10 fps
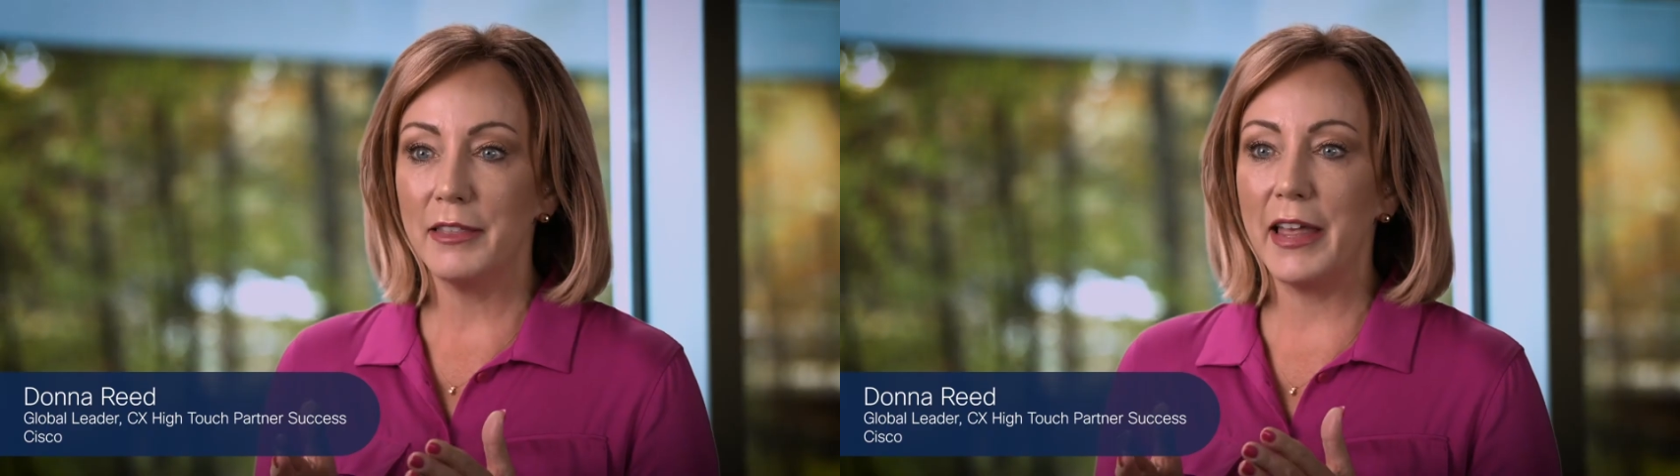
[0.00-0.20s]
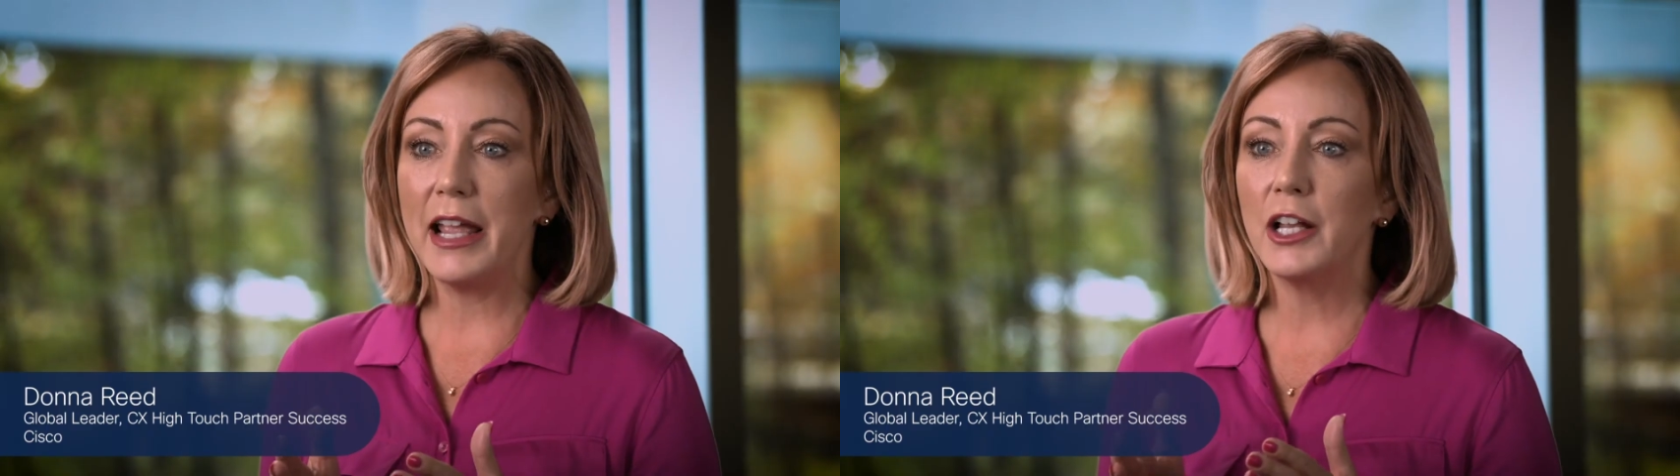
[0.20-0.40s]

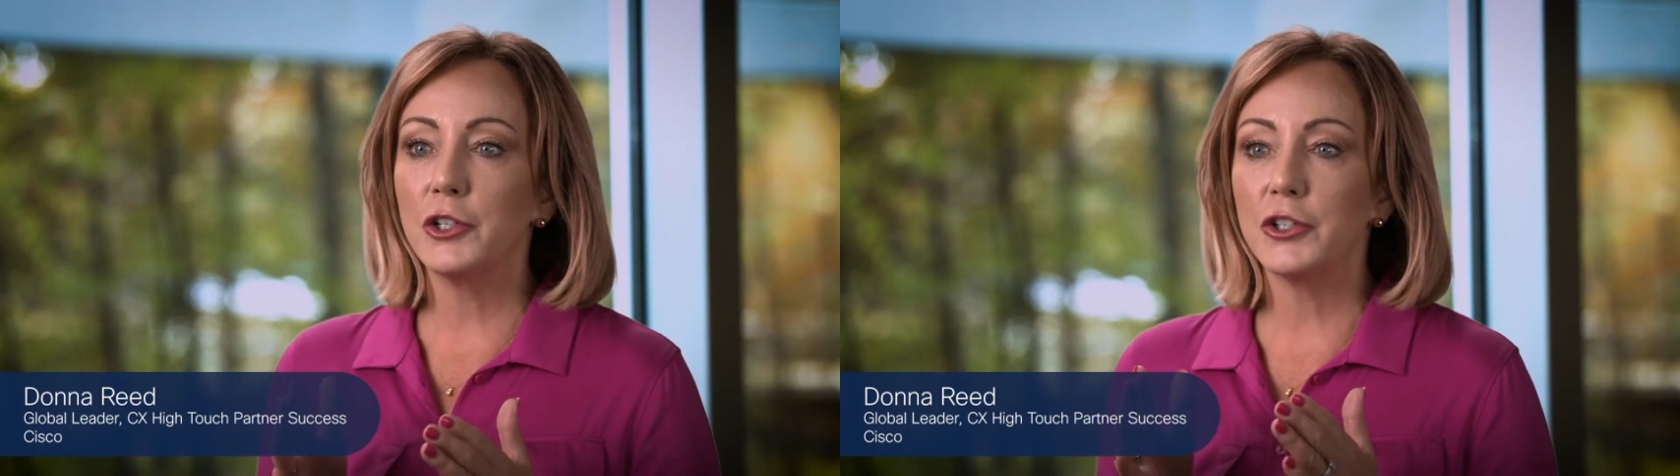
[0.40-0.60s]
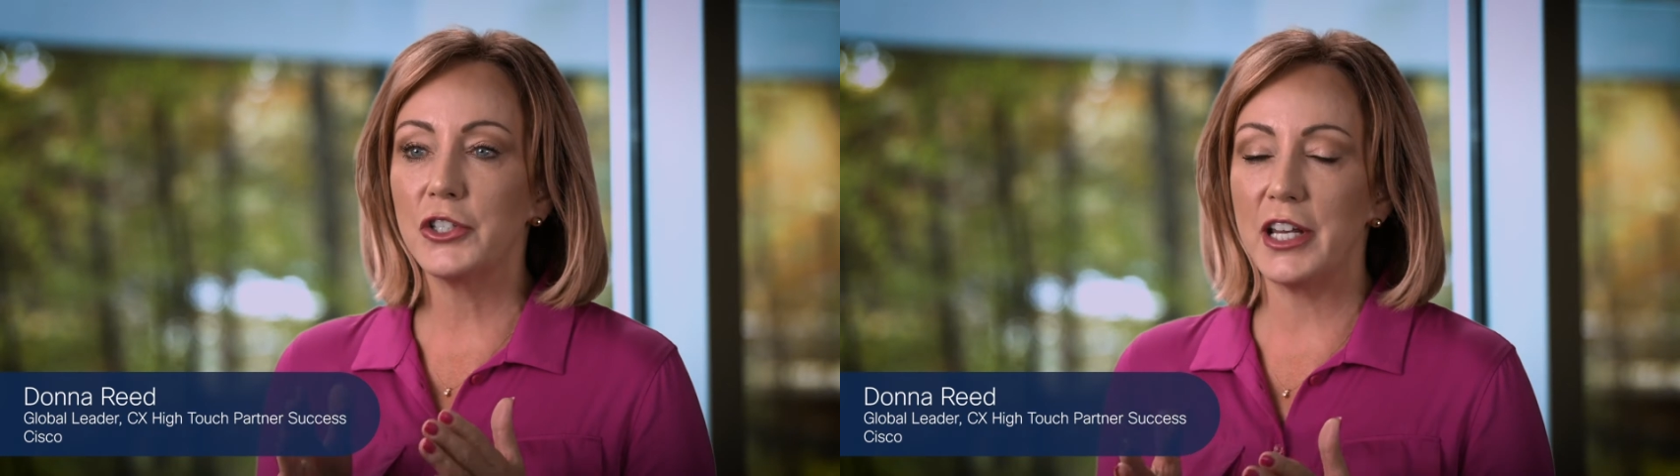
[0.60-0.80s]
They
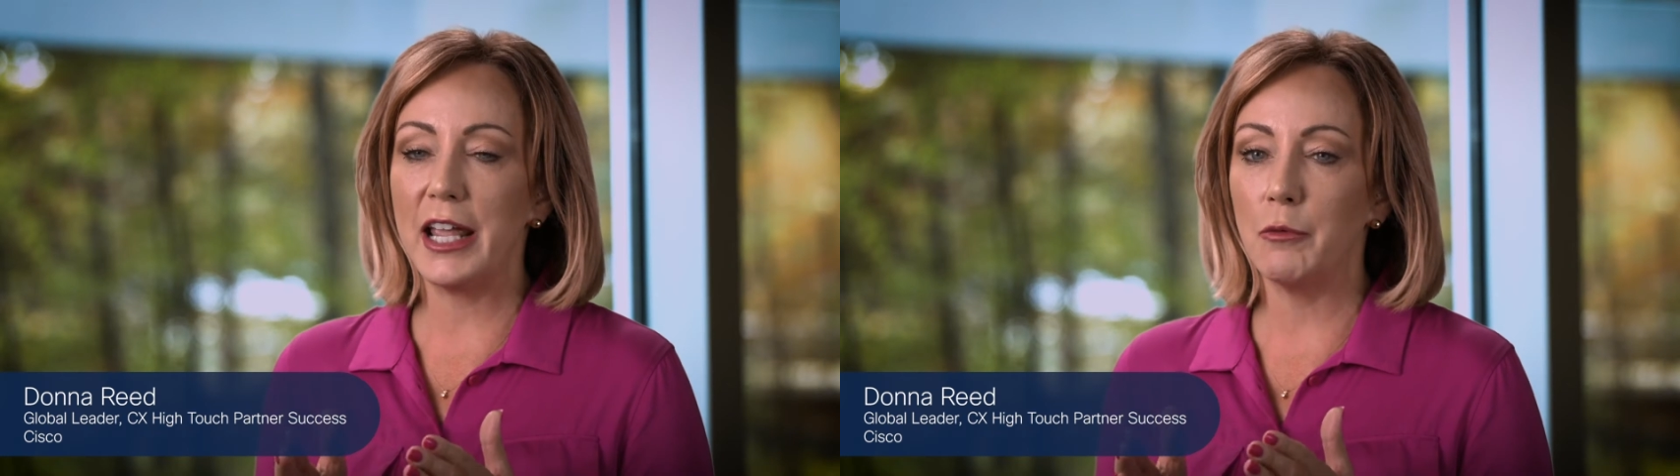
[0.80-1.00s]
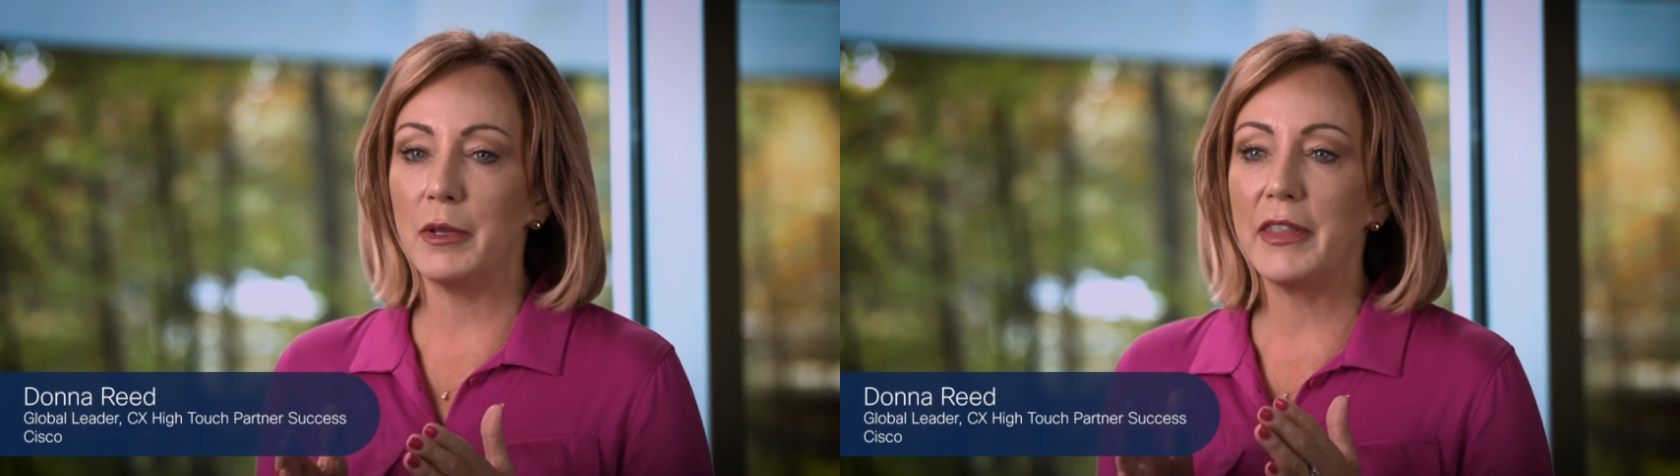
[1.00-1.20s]

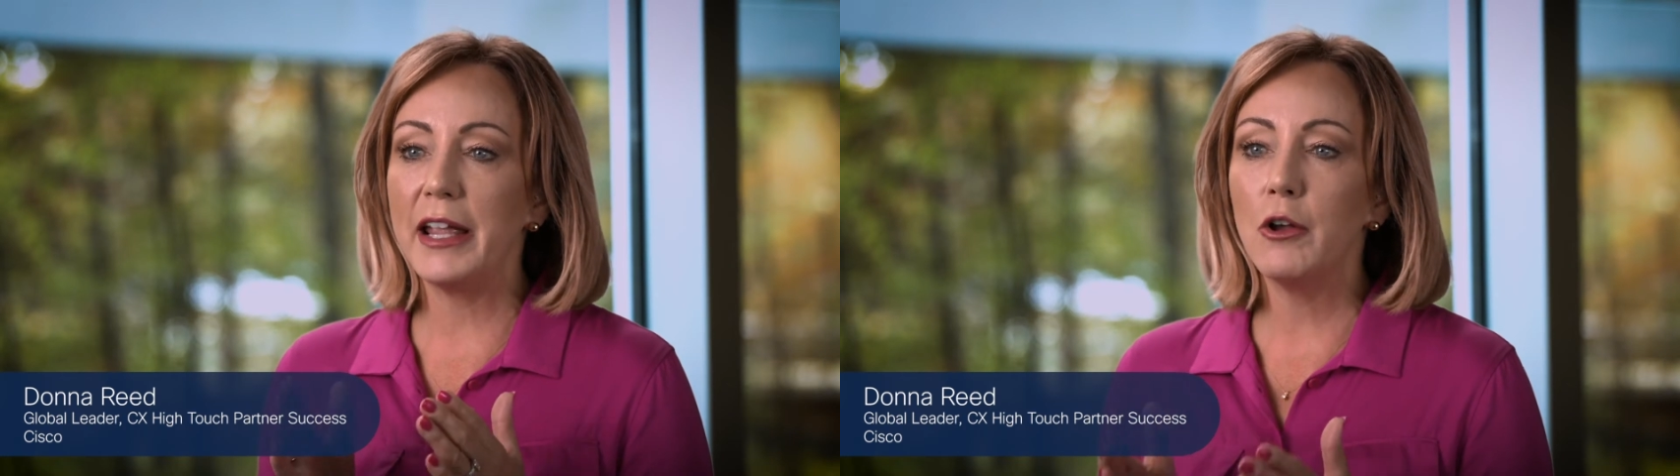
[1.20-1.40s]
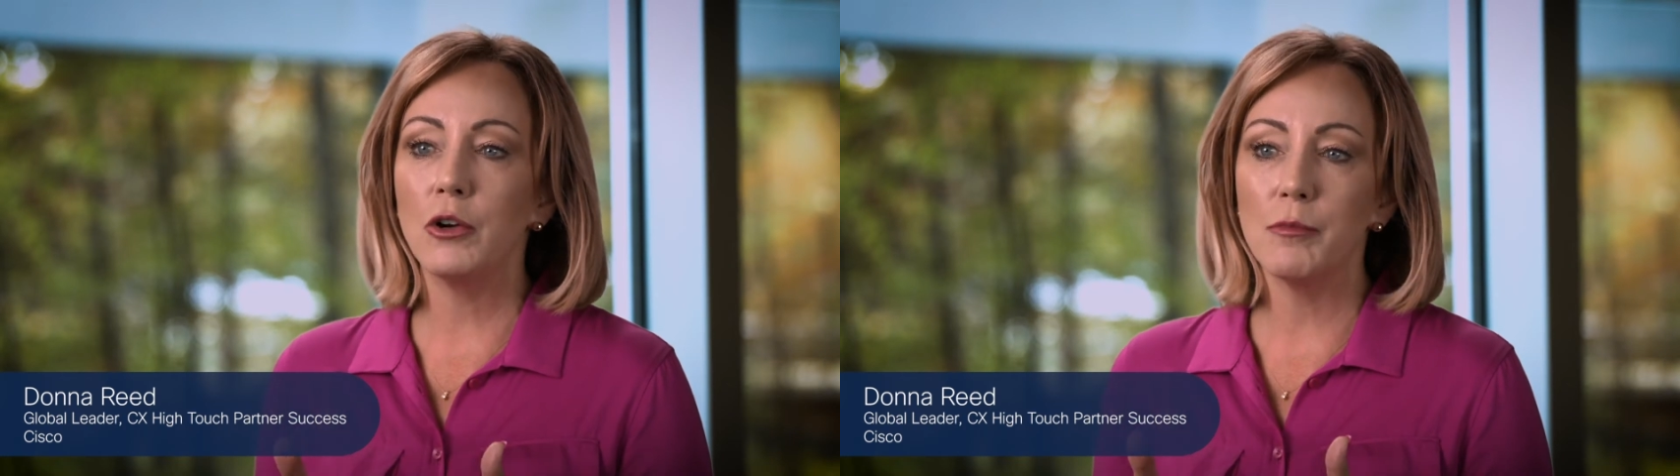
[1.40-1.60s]
understand when they
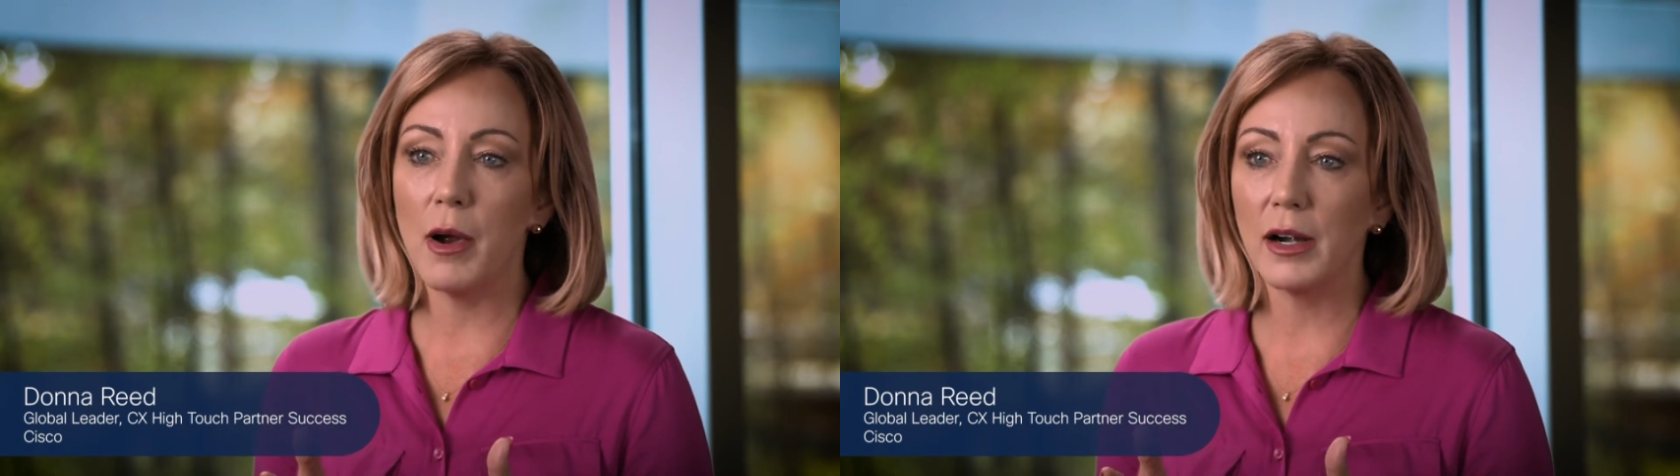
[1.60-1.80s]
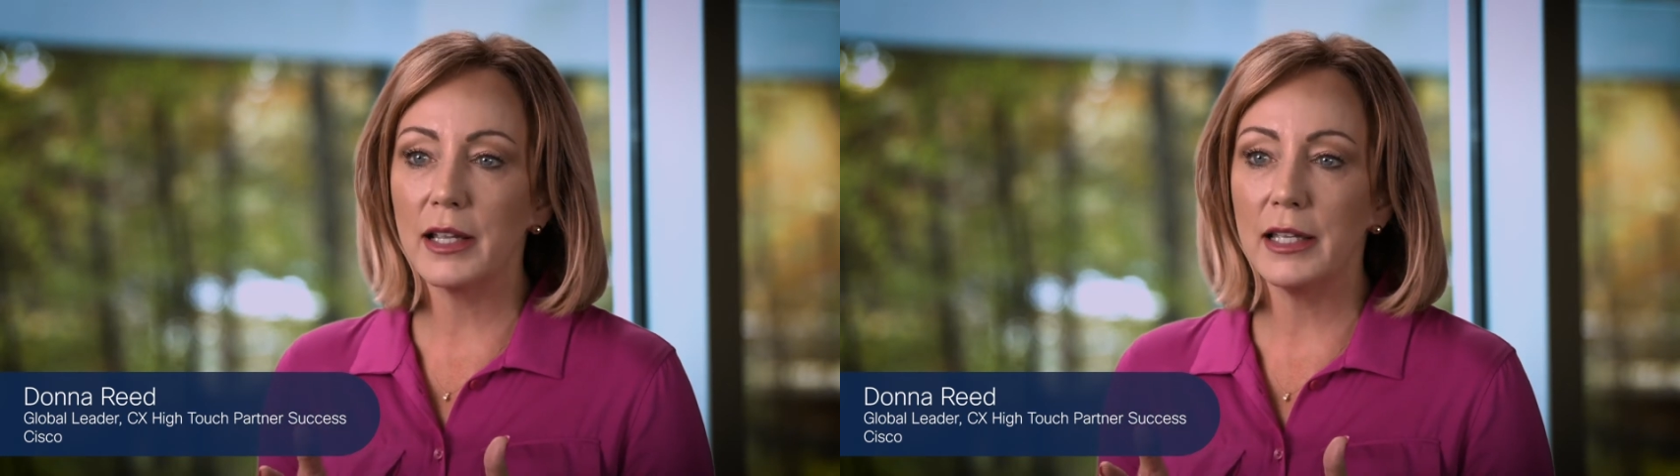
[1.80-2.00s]
go to
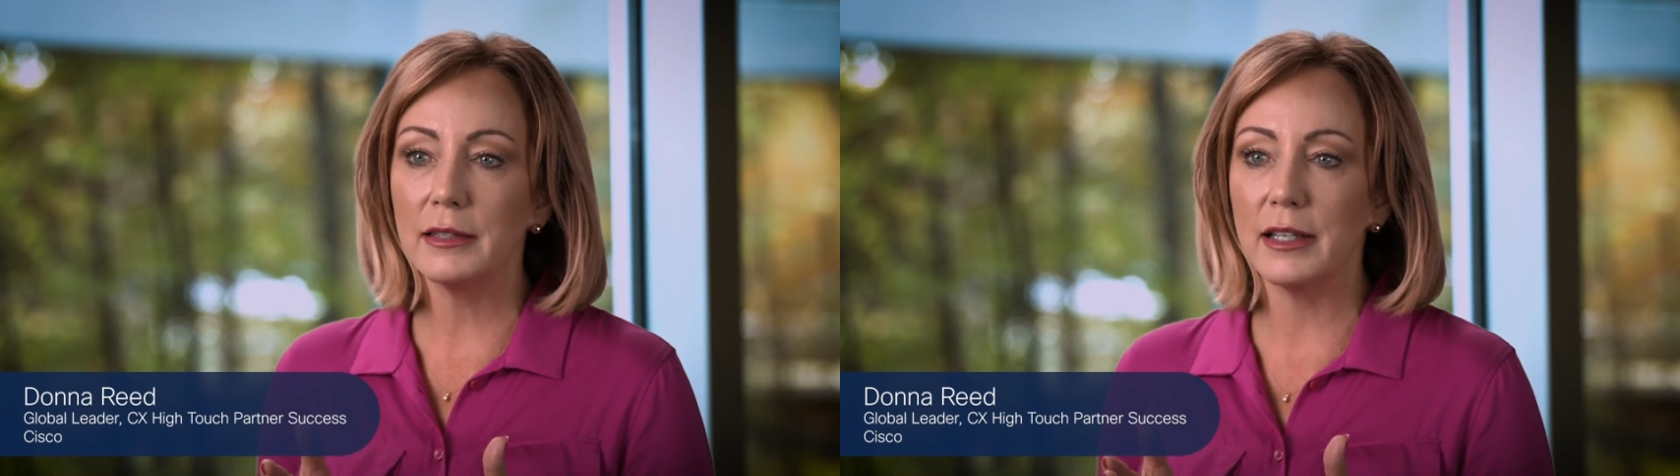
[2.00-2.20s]
market,